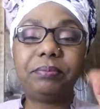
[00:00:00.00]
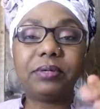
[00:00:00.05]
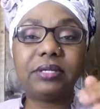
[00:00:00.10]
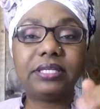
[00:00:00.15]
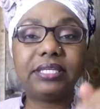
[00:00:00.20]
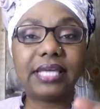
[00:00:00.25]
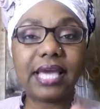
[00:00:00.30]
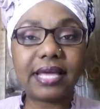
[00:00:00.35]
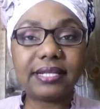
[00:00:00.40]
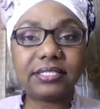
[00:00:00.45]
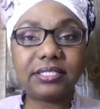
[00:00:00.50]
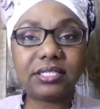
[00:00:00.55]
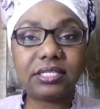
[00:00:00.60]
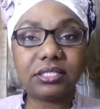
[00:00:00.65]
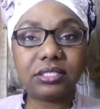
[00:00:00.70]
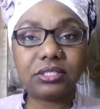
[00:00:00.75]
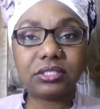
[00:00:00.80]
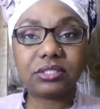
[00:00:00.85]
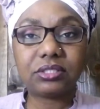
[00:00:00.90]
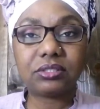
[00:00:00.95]
get to
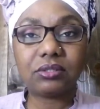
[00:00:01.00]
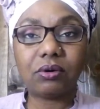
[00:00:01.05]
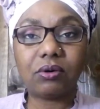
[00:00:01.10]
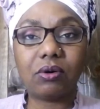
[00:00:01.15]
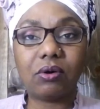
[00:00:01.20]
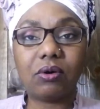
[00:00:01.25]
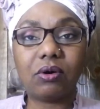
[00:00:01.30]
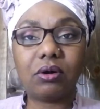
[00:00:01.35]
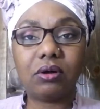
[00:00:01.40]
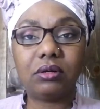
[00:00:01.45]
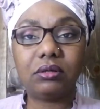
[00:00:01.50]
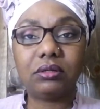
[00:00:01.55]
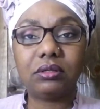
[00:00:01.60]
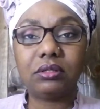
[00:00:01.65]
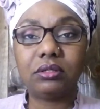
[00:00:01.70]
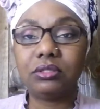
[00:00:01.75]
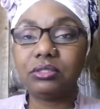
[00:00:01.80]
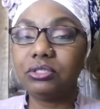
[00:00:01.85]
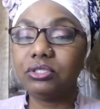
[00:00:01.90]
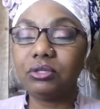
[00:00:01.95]
the store,
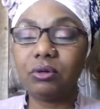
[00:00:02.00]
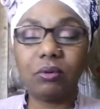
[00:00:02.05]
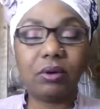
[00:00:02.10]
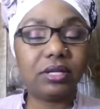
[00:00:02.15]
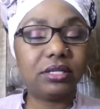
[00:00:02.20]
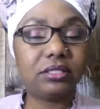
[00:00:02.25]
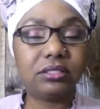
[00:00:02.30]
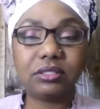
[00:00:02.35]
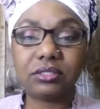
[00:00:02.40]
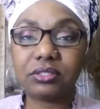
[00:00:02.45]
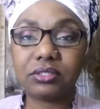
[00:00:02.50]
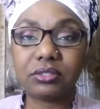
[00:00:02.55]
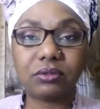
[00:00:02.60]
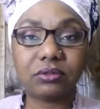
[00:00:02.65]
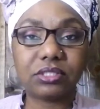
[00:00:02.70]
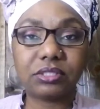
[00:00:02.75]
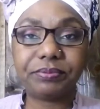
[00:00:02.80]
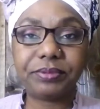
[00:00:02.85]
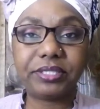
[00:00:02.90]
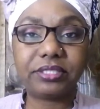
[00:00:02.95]
no one in the store
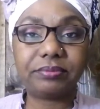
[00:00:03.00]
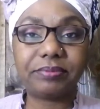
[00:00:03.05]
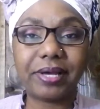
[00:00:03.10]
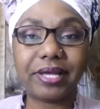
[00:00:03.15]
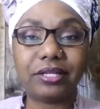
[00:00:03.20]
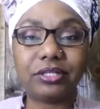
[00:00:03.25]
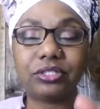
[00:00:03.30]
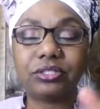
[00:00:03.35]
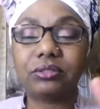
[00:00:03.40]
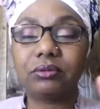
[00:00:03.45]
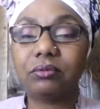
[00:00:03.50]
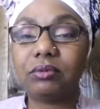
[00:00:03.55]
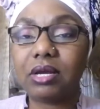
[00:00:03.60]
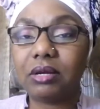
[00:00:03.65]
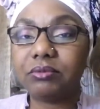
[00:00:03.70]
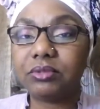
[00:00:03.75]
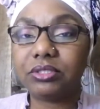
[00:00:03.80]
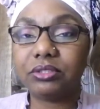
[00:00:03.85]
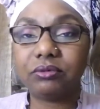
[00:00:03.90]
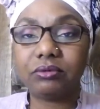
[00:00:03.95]
speaks Spanish. So why
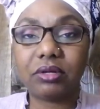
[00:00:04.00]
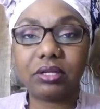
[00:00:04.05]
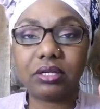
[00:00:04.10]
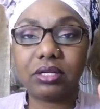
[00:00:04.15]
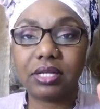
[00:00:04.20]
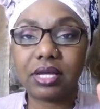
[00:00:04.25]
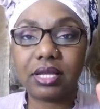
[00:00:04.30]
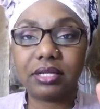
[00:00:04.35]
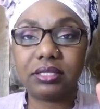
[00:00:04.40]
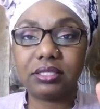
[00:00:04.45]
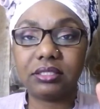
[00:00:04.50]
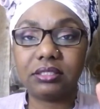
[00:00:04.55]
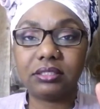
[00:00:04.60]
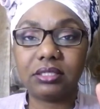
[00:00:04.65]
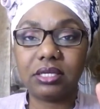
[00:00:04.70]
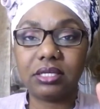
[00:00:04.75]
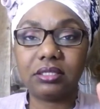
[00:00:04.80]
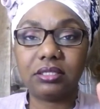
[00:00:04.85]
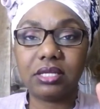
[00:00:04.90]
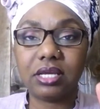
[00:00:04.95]
would you run an ad
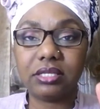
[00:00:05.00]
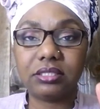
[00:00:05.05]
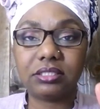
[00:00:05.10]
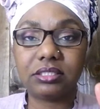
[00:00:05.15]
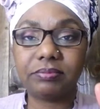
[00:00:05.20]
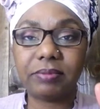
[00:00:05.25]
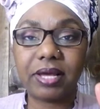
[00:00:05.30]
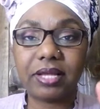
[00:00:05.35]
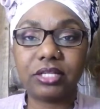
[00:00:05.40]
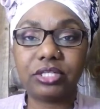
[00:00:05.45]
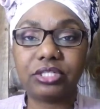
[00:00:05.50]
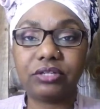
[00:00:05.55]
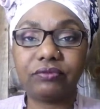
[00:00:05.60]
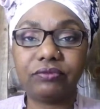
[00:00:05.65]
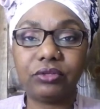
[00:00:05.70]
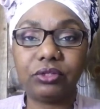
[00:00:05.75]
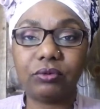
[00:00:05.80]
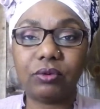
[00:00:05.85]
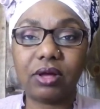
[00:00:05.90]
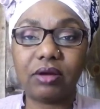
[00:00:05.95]
in Spanish if
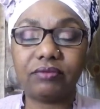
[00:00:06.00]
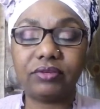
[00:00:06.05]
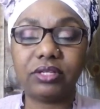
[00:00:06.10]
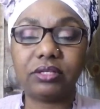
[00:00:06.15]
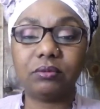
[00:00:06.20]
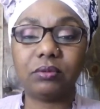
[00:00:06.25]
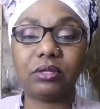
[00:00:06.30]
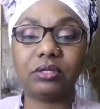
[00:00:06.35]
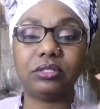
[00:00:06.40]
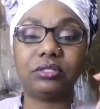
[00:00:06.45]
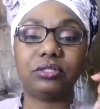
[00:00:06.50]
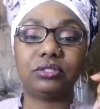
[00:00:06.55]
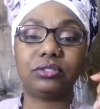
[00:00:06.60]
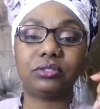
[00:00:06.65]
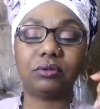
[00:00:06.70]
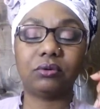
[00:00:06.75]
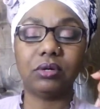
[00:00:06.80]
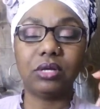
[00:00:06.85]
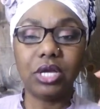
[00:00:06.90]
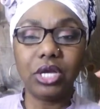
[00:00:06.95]
you don't have anyone in the
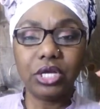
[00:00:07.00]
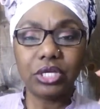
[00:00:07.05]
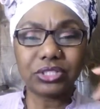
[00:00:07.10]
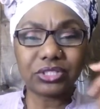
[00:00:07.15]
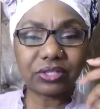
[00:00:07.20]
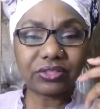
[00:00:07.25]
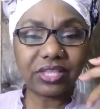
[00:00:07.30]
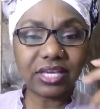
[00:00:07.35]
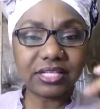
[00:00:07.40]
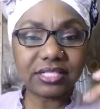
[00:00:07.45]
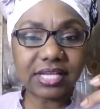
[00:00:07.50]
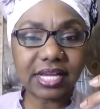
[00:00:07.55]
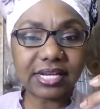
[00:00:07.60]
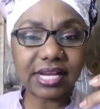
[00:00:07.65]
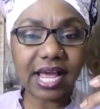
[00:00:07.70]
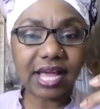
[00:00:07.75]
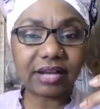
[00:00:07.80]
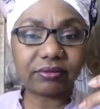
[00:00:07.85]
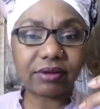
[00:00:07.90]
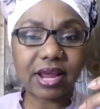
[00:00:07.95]
store? So things like
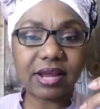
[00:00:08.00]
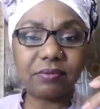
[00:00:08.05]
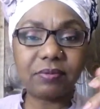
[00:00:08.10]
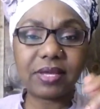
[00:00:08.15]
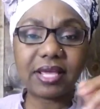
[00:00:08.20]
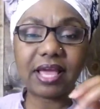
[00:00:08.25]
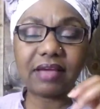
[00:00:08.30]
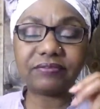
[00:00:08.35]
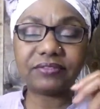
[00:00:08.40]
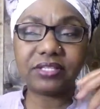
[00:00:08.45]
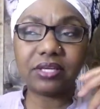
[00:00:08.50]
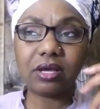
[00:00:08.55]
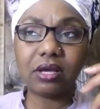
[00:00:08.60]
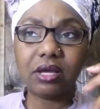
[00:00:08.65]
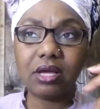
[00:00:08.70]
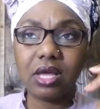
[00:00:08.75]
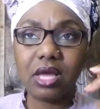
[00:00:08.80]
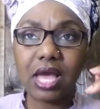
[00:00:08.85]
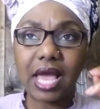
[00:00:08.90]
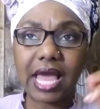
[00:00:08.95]
that, right? We have to,
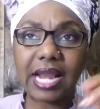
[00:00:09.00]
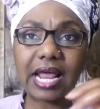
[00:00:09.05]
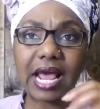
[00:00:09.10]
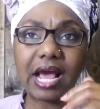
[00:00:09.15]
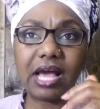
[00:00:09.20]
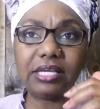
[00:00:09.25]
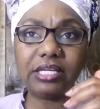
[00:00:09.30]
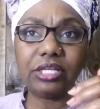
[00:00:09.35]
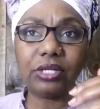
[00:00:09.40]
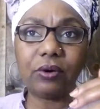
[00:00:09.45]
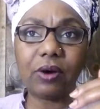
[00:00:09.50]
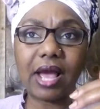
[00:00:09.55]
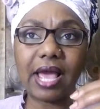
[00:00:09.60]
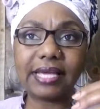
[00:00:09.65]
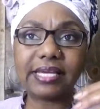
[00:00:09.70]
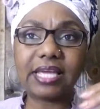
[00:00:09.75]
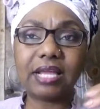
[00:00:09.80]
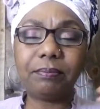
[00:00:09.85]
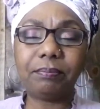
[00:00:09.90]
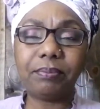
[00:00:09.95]
and I
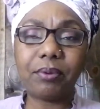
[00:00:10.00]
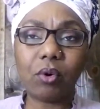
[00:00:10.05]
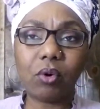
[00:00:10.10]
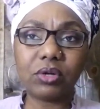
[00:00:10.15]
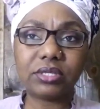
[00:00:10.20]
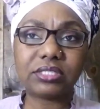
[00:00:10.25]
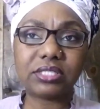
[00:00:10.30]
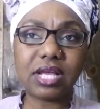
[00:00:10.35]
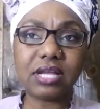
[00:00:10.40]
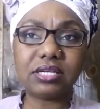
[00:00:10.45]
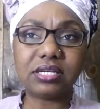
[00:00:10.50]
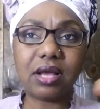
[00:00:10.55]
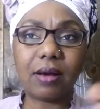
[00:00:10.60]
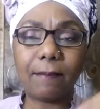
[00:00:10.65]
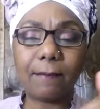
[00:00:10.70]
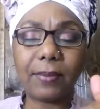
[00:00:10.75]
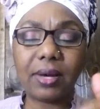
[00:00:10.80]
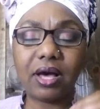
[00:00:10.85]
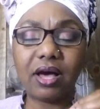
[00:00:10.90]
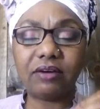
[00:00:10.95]
can post a
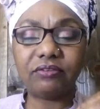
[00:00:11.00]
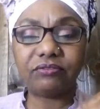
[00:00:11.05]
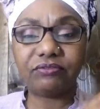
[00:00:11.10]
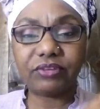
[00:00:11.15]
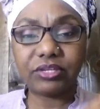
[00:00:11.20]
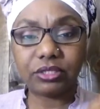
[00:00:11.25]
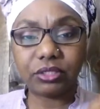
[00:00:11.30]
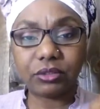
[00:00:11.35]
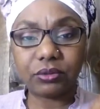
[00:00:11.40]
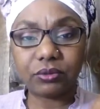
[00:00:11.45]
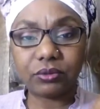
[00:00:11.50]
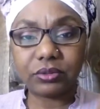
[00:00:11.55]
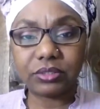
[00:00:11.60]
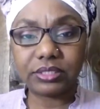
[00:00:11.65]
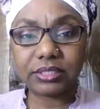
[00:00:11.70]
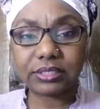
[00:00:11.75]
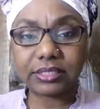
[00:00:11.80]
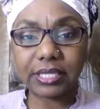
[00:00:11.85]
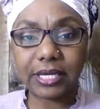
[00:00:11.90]
number of videos.